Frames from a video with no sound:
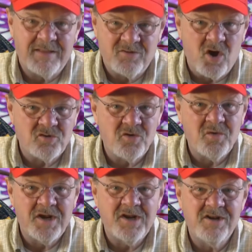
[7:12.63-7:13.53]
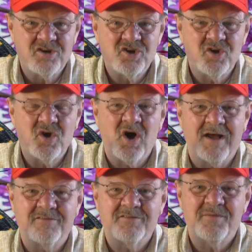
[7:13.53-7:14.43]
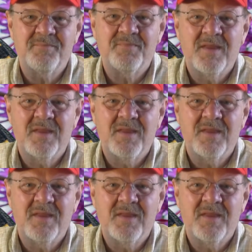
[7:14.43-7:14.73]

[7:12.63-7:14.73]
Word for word: That's also an additional cost.